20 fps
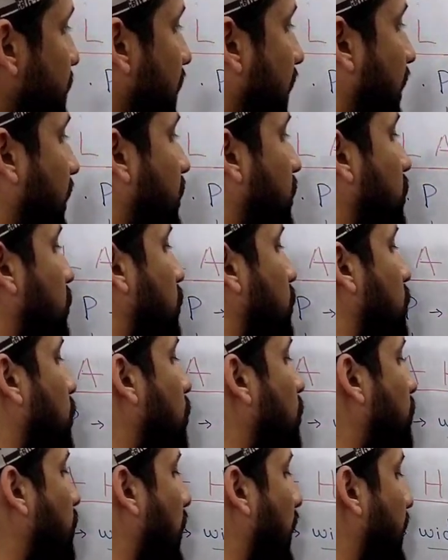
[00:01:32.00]
than
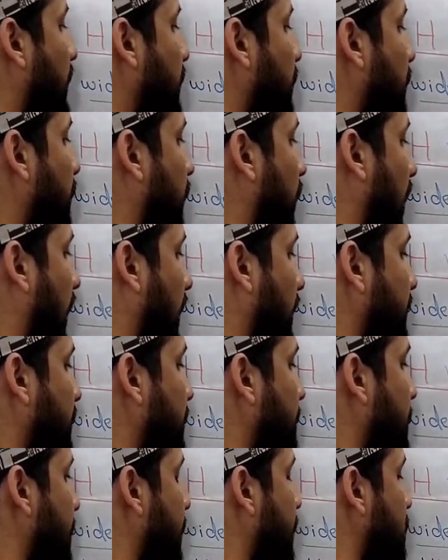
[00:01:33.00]
2.5
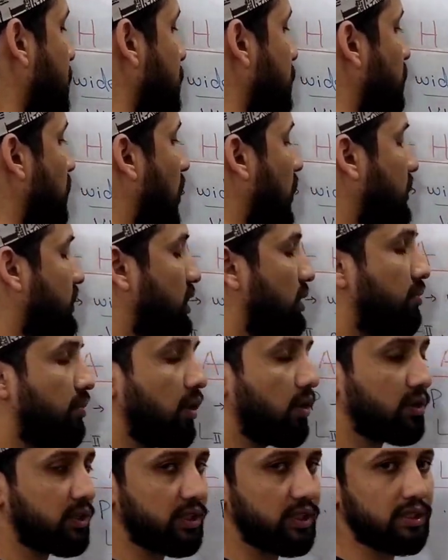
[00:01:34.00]
small scale
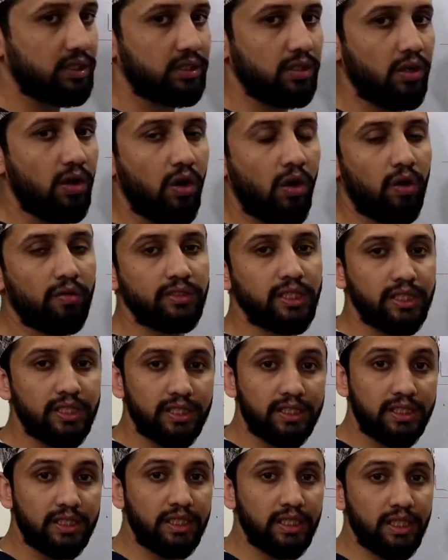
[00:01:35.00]
boxes of the
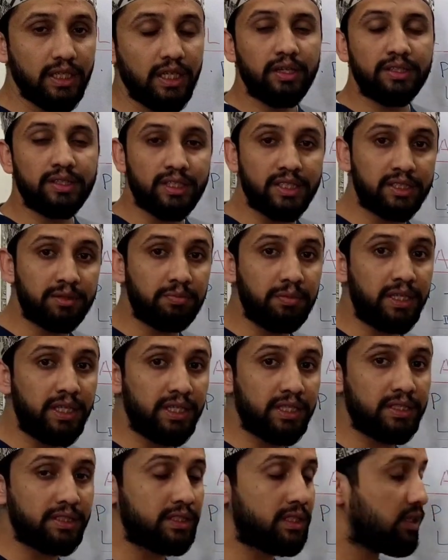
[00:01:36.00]
ECG, this
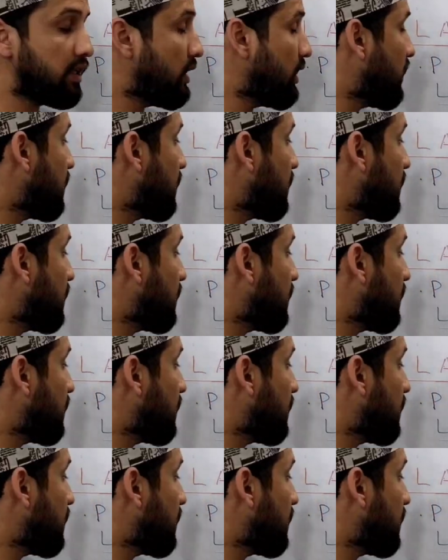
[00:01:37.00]
means